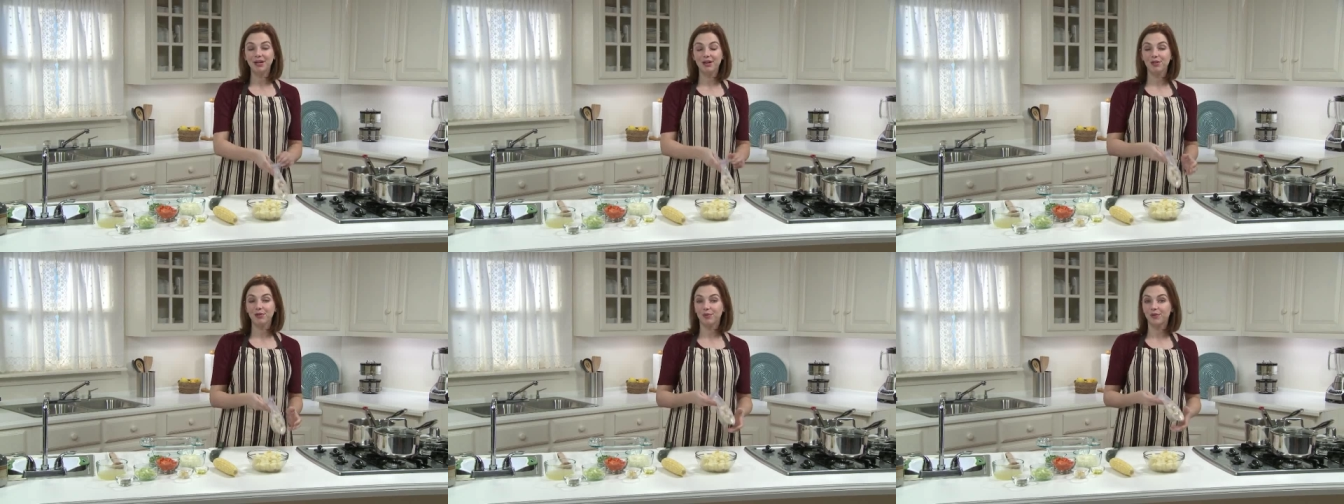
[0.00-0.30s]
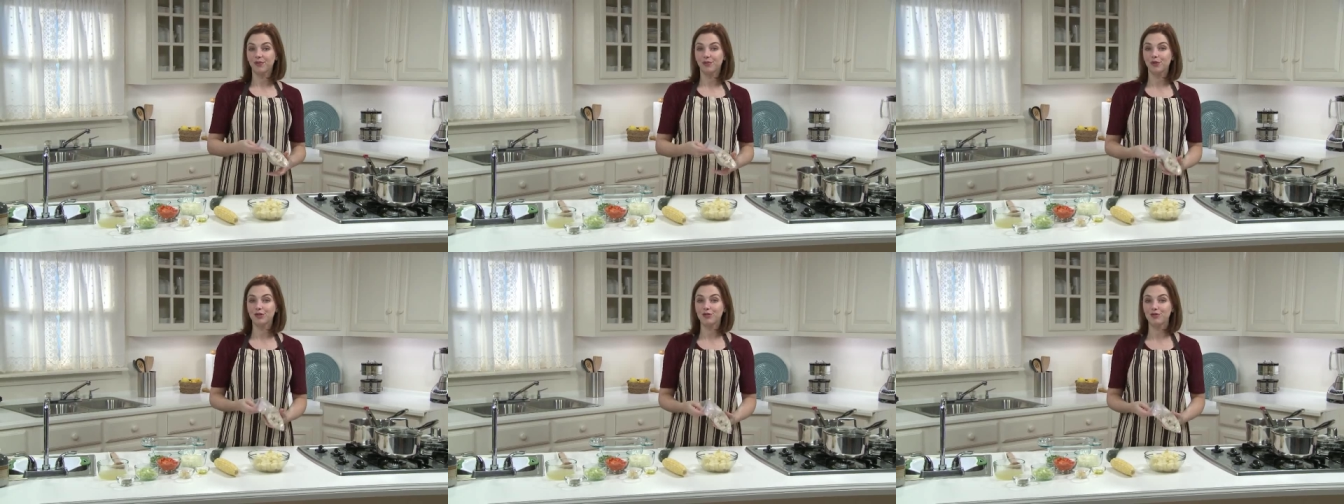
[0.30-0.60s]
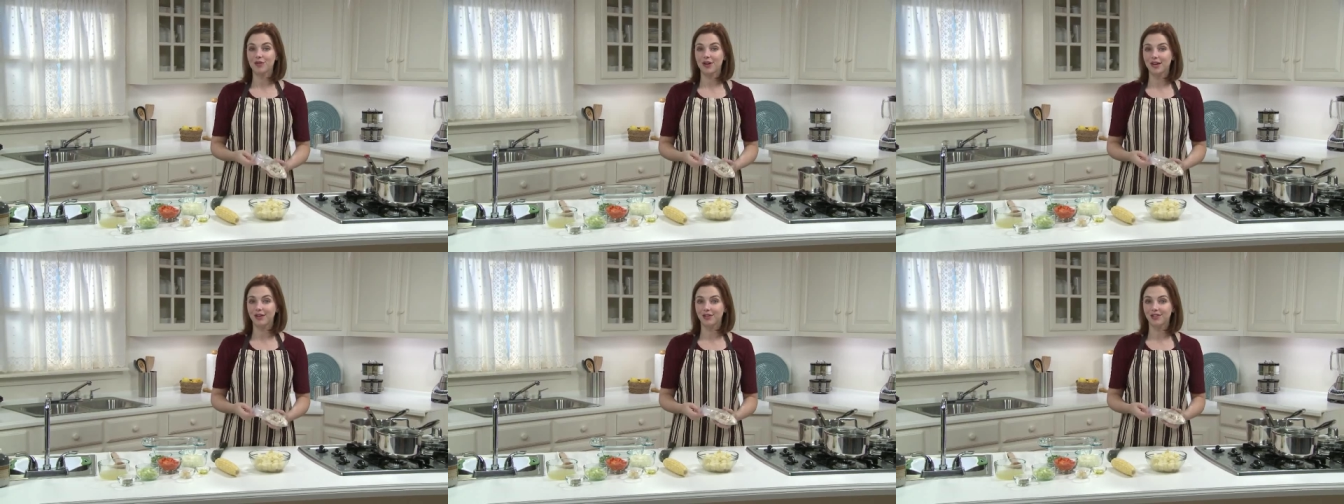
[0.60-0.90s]
it in the
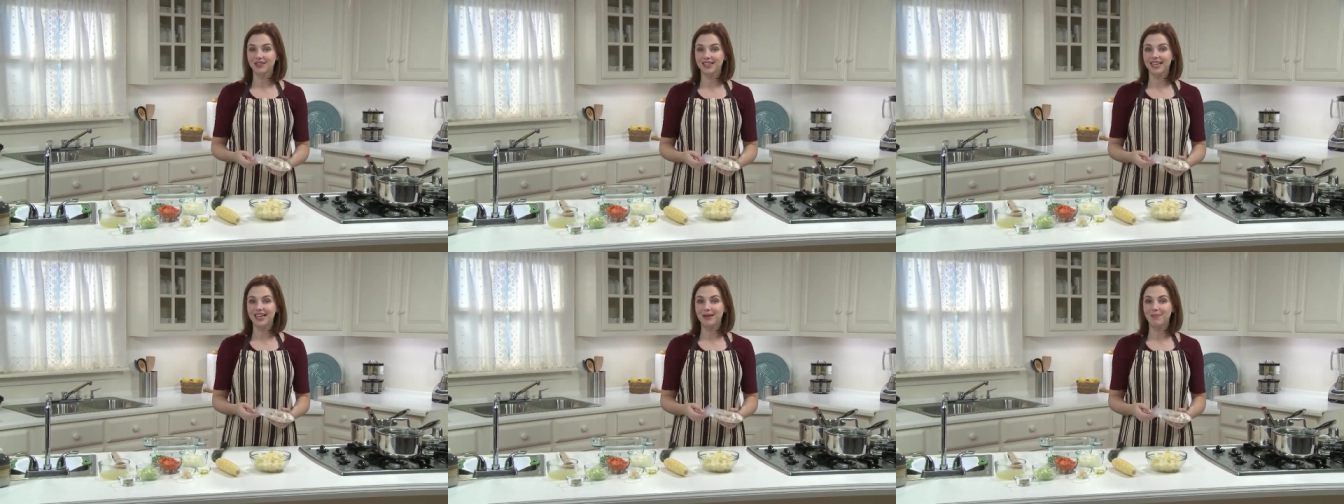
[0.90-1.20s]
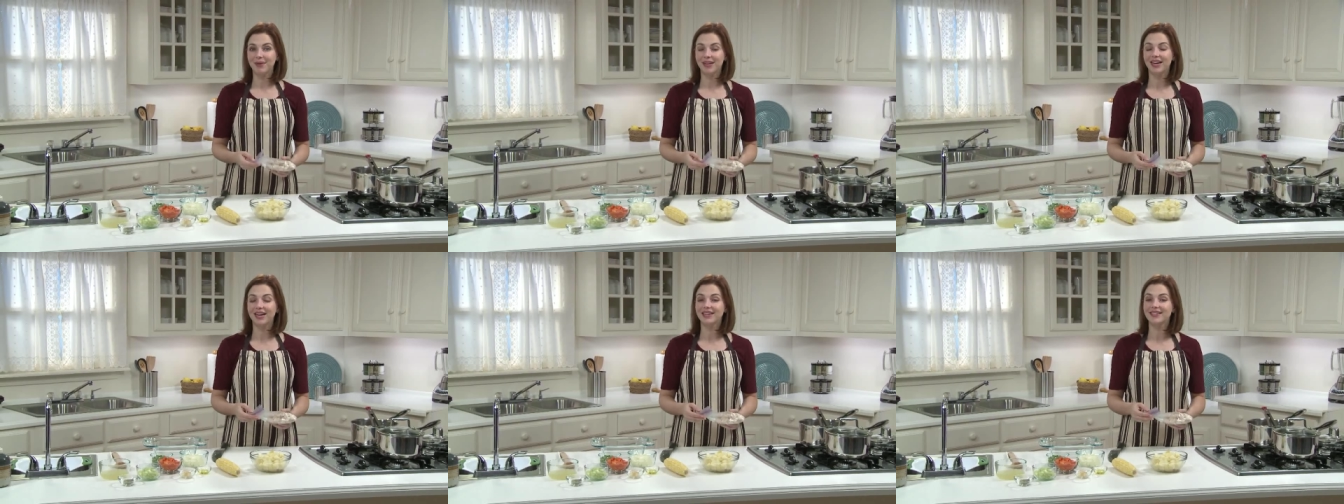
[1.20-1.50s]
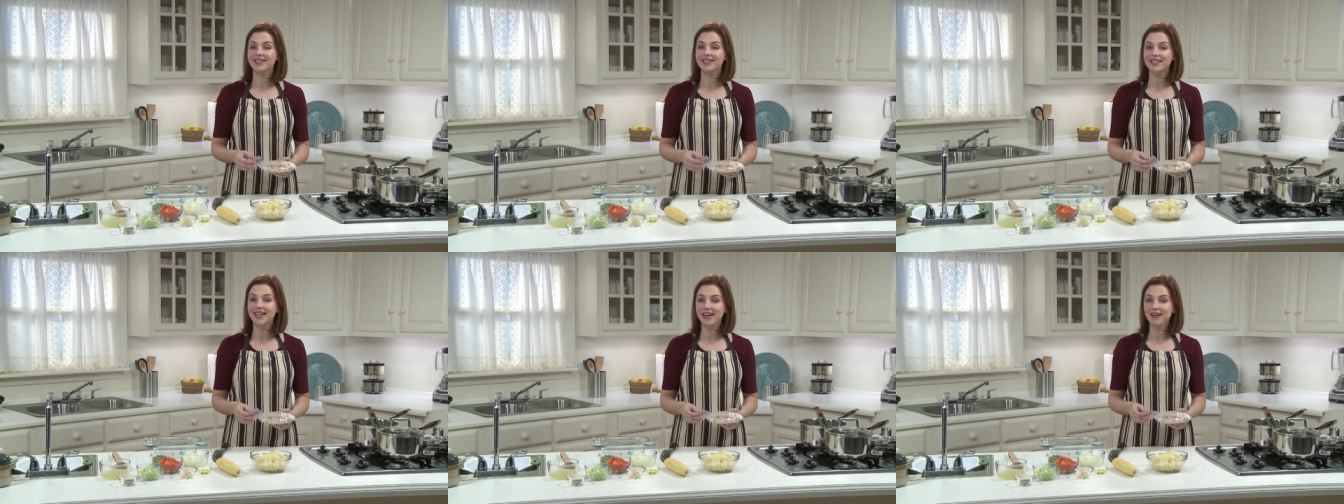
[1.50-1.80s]
refrigerator to keep it at a
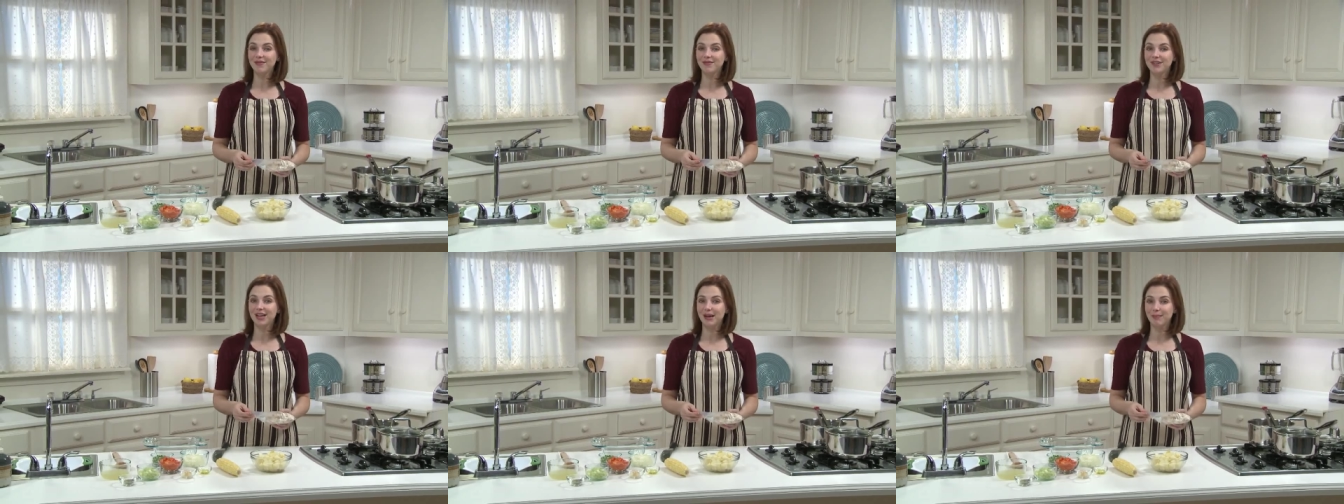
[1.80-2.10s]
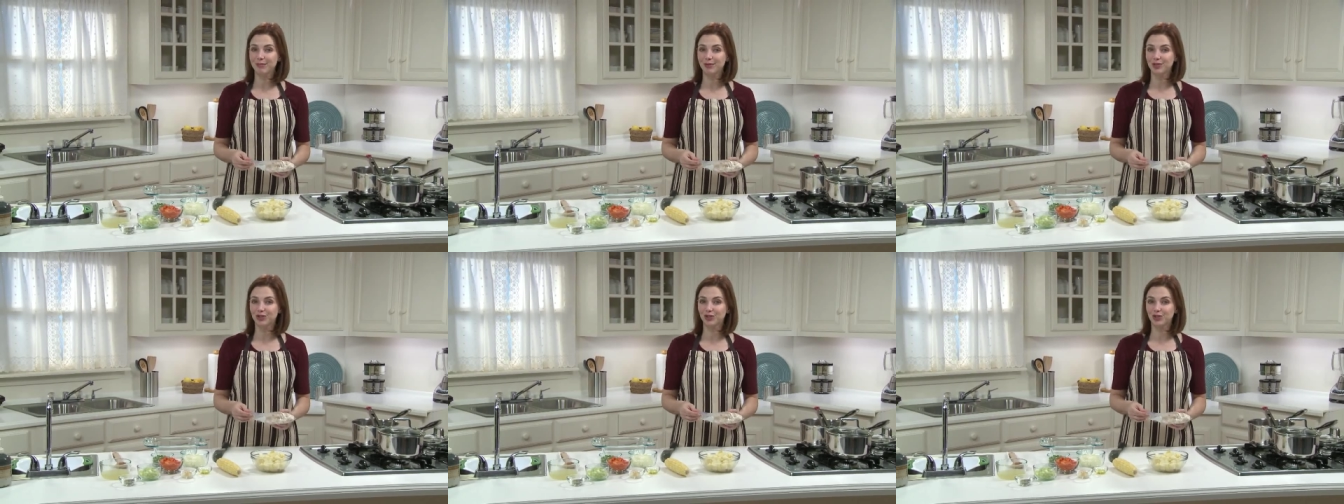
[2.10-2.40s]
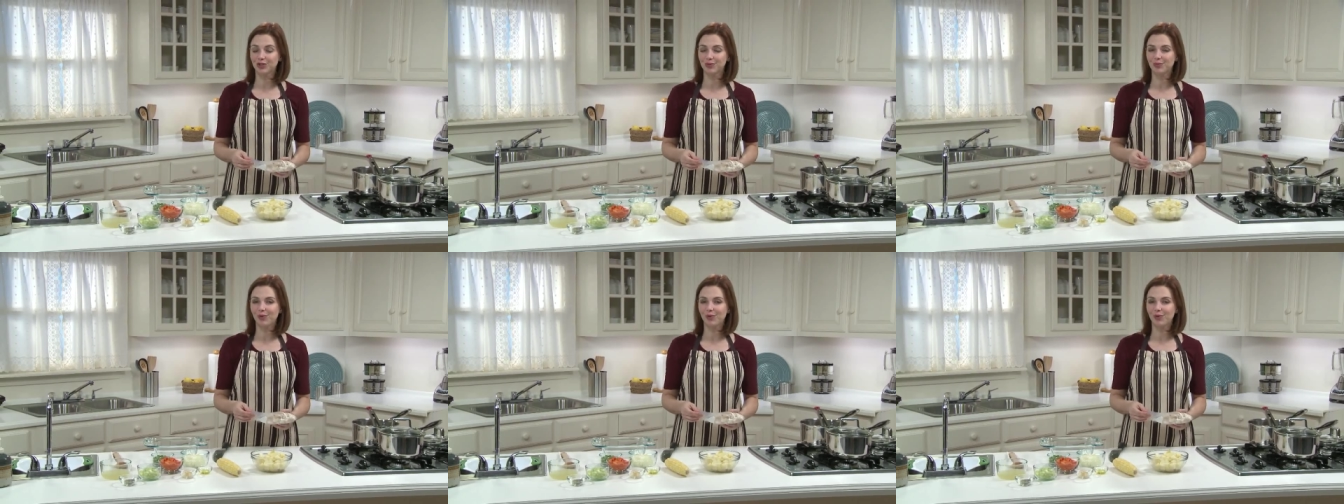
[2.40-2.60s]
safe temperature